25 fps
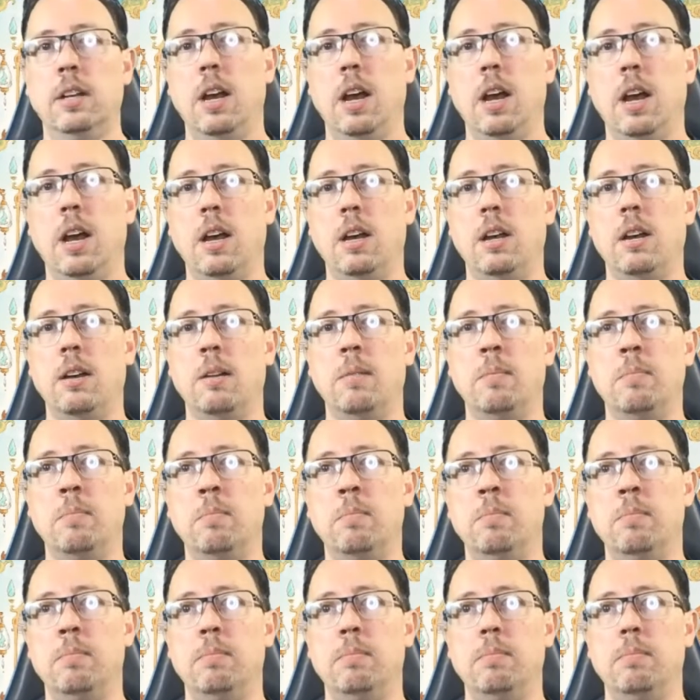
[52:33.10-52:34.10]

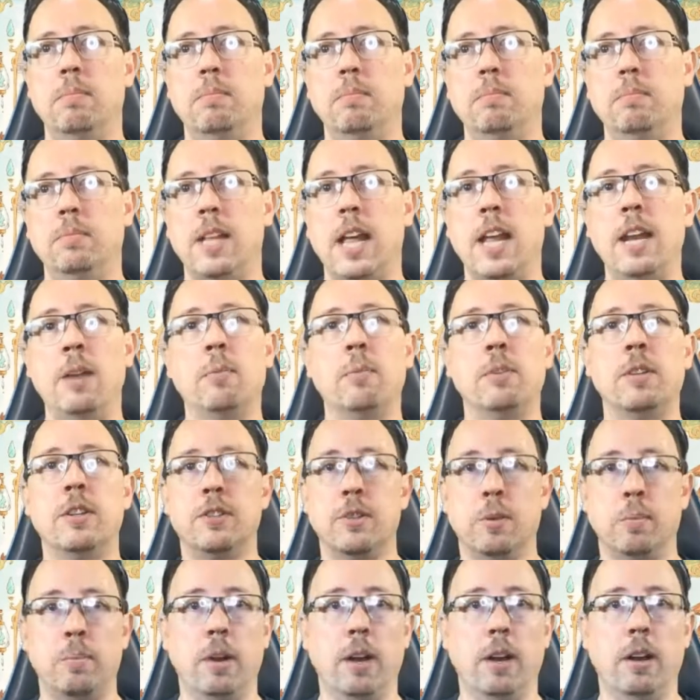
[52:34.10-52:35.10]
then it will
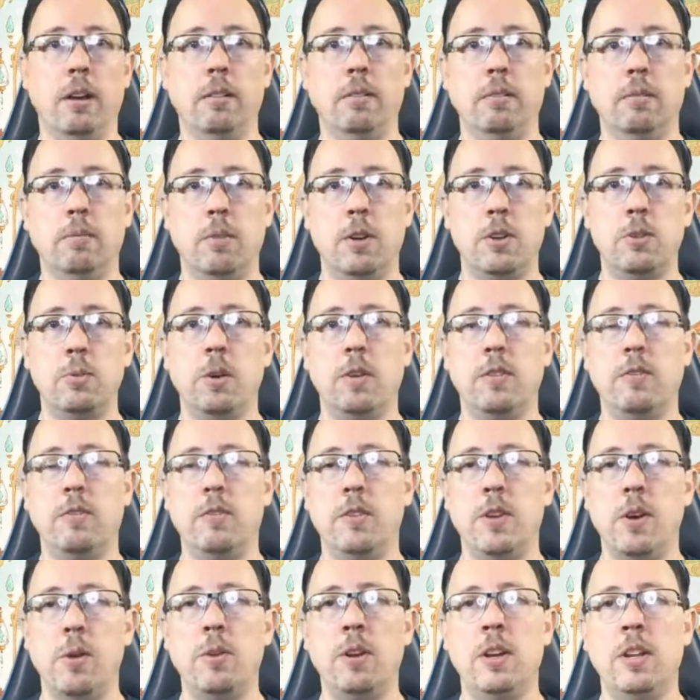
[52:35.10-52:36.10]
disappear, which we've
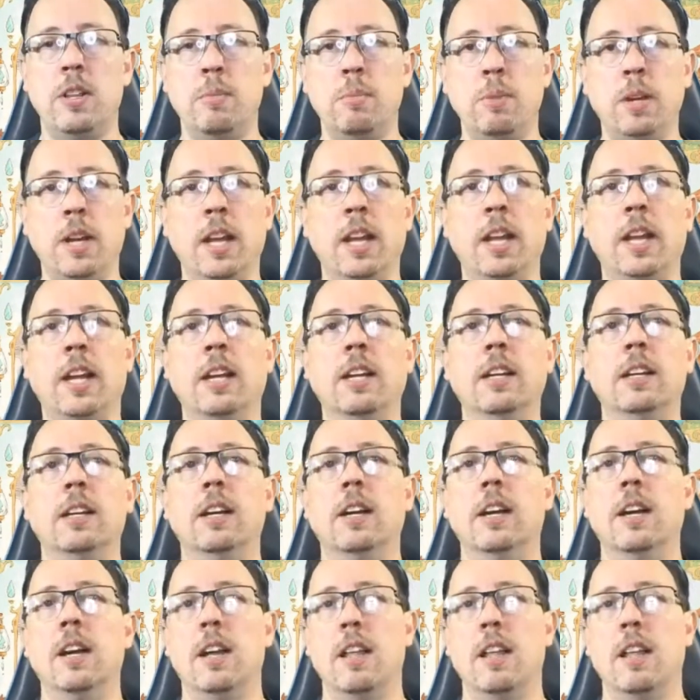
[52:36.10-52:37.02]
noted in the beginning.